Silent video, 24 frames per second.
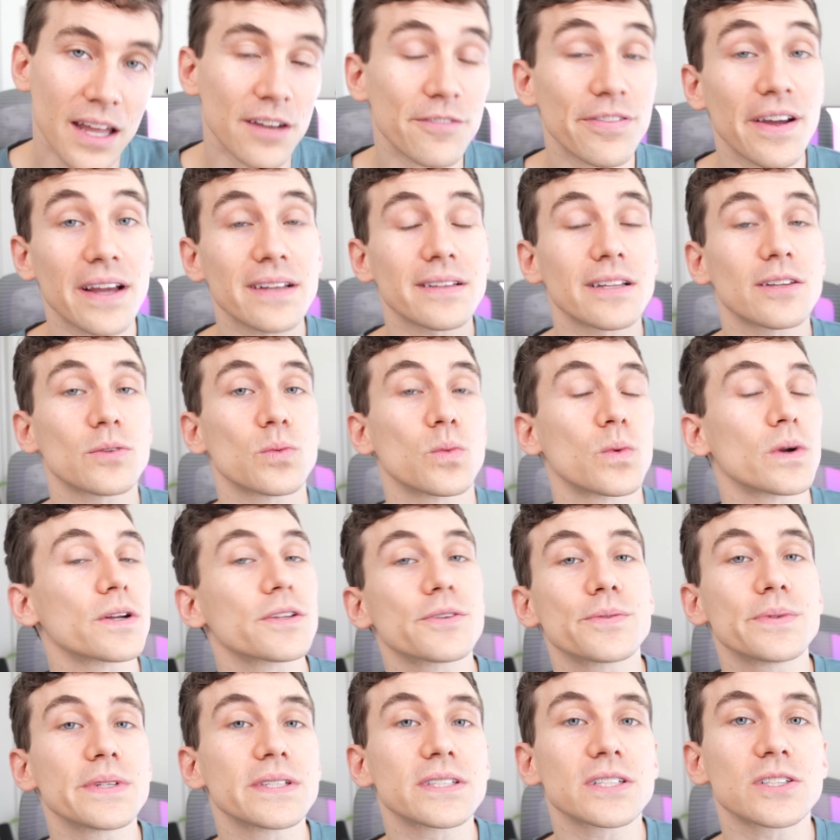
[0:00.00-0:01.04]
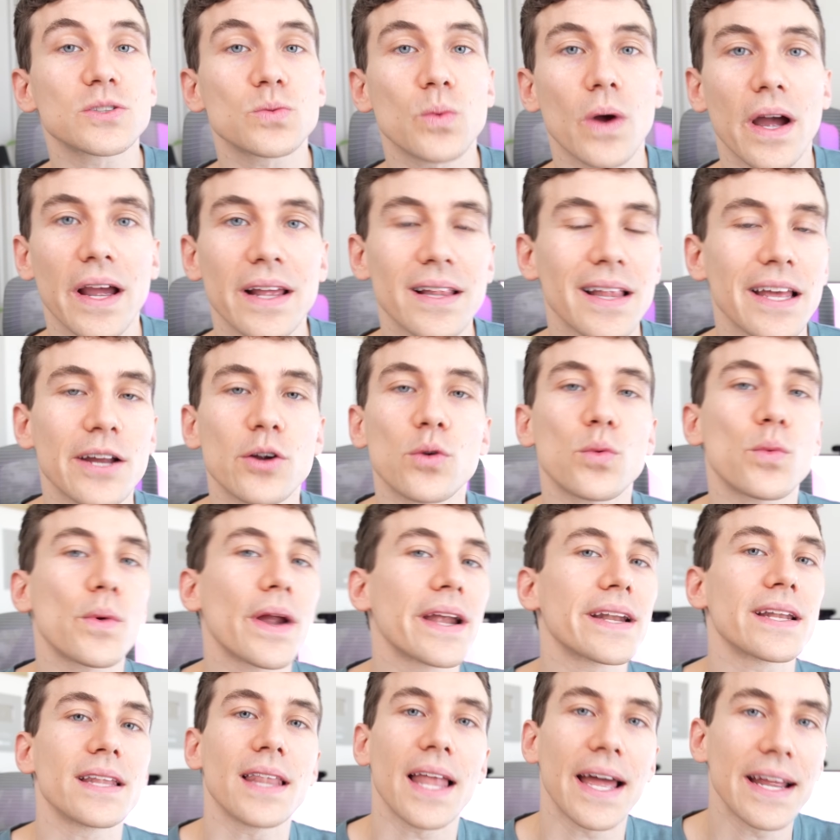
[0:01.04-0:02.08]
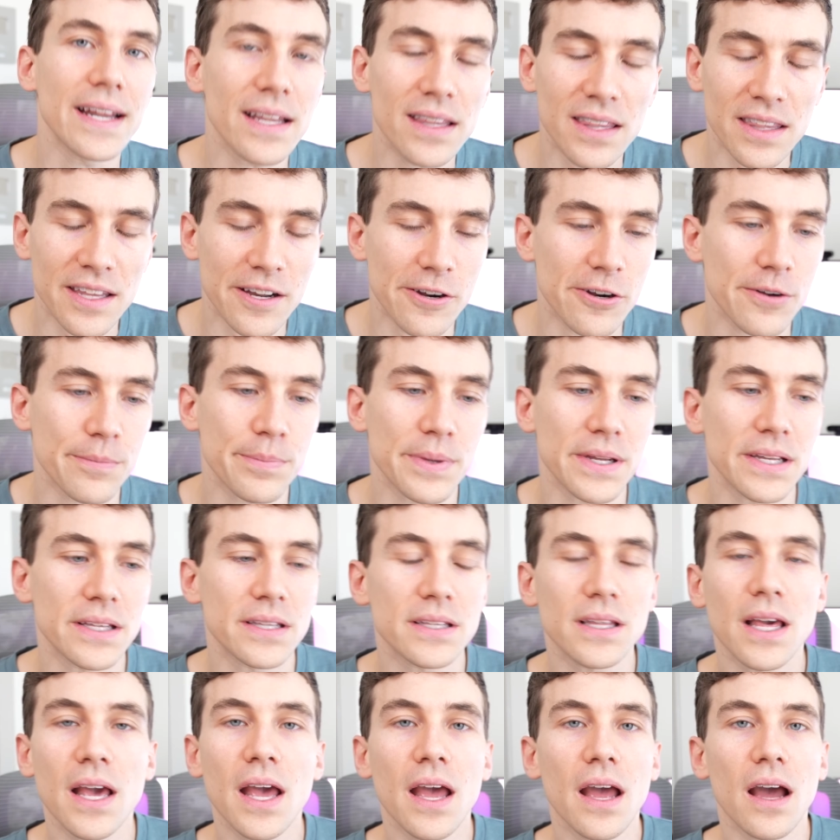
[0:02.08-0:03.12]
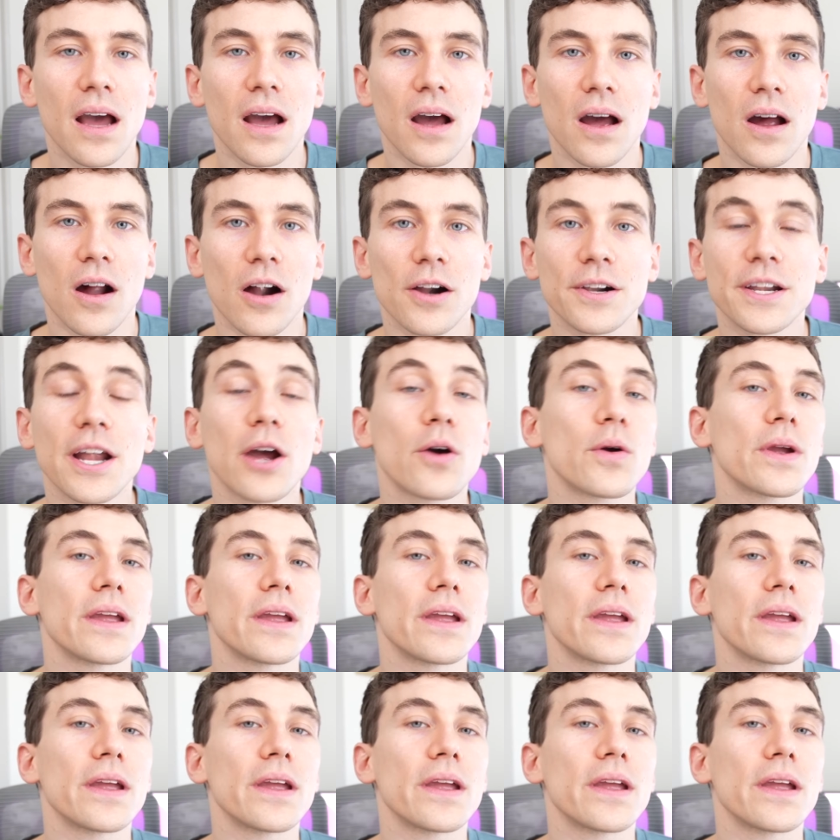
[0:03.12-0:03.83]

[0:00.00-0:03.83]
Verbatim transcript: In fact, that's one of the reasons why like red light therapies uh, are now